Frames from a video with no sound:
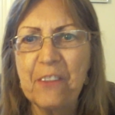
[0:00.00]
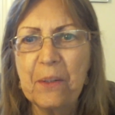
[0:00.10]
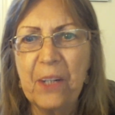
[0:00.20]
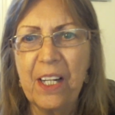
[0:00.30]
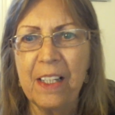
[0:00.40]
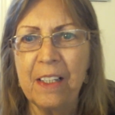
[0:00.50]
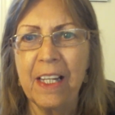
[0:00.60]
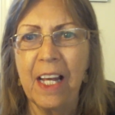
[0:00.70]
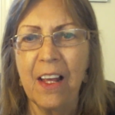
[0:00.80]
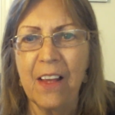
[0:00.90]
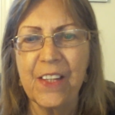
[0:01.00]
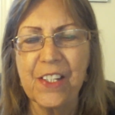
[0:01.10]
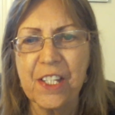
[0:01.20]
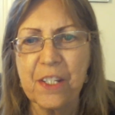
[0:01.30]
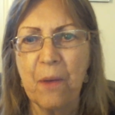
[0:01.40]
everyone. This
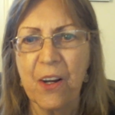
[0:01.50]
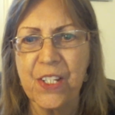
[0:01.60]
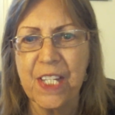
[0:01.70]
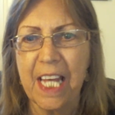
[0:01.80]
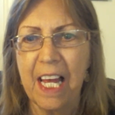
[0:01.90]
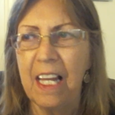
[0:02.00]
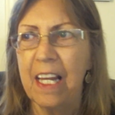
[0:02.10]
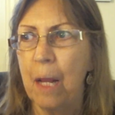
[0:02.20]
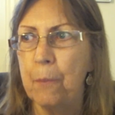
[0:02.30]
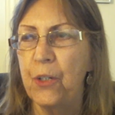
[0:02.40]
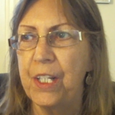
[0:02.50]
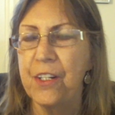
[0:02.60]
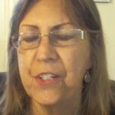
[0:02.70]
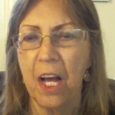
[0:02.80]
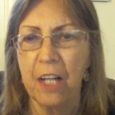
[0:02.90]
is Marcielle, and I'm going to
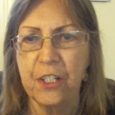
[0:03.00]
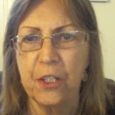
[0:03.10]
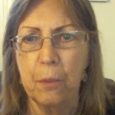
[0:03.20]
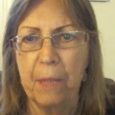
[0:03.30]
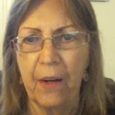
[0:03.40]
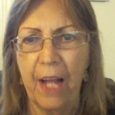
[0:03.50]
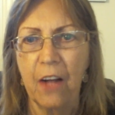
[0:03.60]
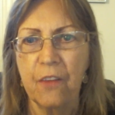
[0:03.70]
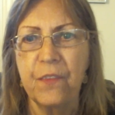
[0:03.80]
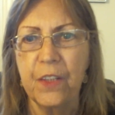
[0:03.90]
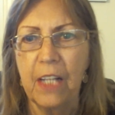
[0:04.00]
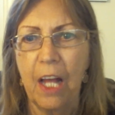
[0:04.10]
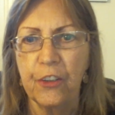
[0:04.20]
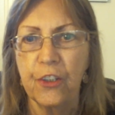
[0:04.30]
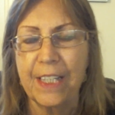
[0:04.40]
talk to you about how to fill
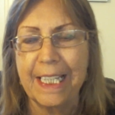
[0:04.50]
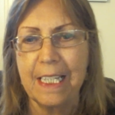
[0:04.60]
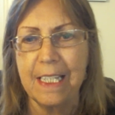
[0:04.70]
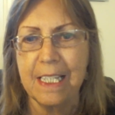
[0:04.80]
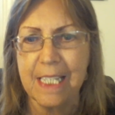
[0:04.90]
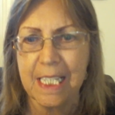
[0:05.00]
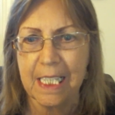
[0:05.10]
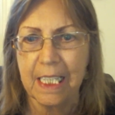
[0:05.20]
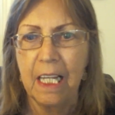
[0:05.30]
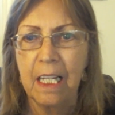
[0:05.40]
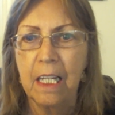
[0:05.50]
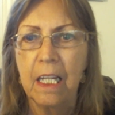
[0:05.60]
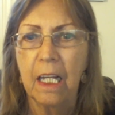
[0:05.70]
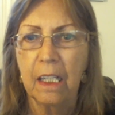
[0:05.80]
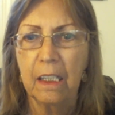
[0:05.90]
out your EDD
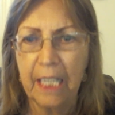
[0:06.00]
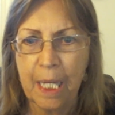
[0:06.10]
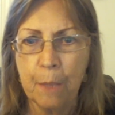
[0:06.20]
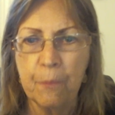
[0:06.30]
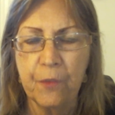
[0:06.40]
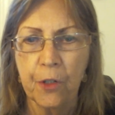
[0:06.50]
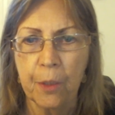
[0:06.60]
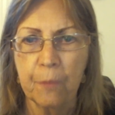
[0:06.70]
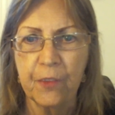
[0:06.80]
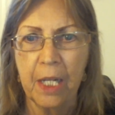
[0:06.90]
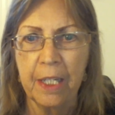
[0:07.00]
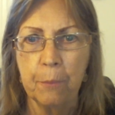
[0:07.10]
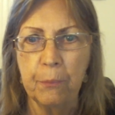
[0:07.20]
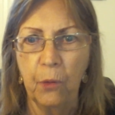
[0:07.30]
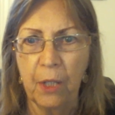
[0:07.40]
claim form for
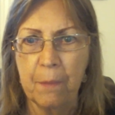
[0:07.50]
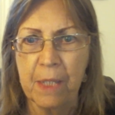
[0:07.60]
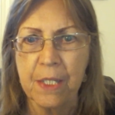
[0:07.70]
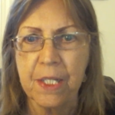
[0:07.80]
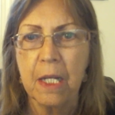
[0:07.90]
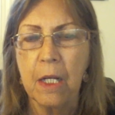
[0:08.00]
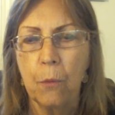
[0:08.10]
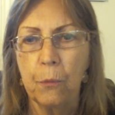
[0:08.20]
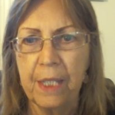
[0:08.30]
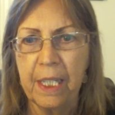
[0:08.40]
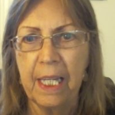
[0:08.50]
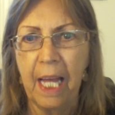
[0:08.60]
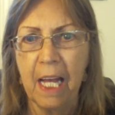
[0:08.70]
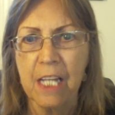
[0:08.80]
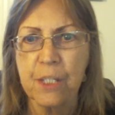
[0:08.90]
unemployment. We,
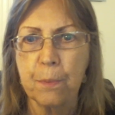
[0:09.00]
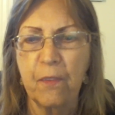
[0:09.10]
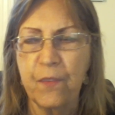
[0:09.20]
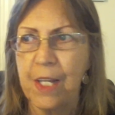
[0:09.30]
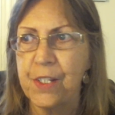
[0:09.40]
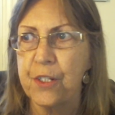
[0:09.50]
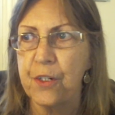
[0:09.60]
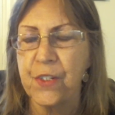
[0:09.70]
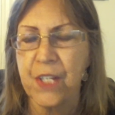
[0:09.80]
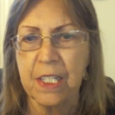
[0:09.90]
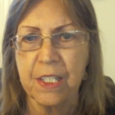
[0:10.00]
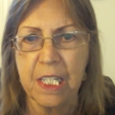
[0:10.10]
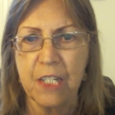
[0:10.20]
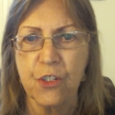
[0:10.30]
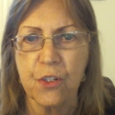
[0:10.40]
as professors and
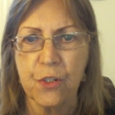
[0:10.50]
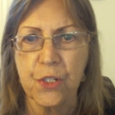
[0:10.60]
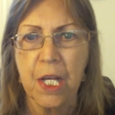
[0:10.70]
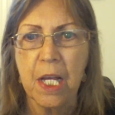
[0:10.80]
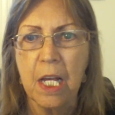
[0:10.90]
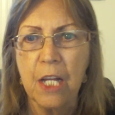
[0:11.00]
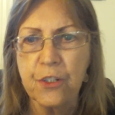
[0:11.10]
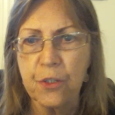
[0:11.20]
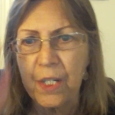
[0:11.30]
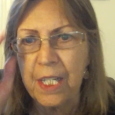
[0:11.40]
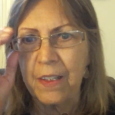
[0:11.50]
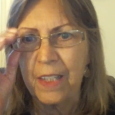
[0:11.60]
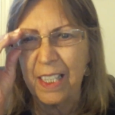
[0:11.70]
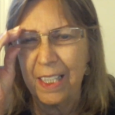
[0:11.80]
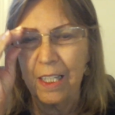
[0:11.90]
teachers, during
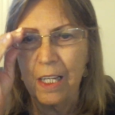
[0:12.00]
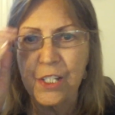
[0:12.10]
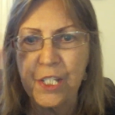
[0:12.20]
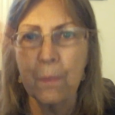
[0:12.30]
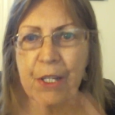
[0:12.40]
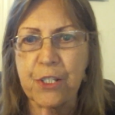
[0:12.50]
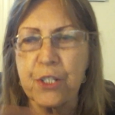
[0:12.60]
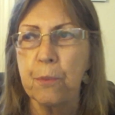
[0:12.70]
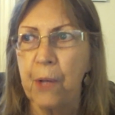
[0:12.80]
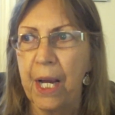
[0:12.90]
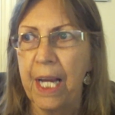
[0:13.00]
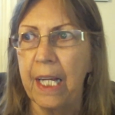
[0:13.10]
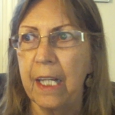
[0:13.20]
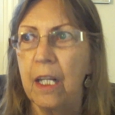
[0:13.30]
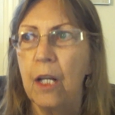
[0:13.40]
the semester
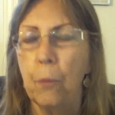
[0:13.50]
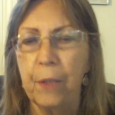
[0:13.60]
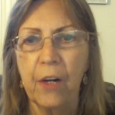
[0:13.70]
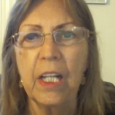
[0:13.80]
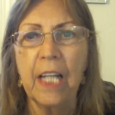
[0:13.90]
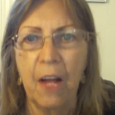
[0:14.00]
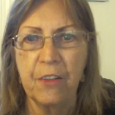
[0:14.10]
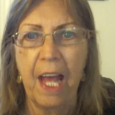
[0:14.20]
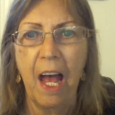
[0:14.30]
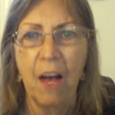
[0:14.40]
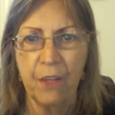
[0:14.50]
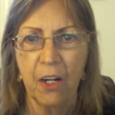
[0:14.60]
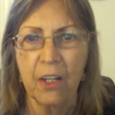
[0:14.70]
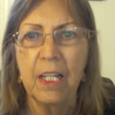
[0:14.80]
break, we are allowed to have our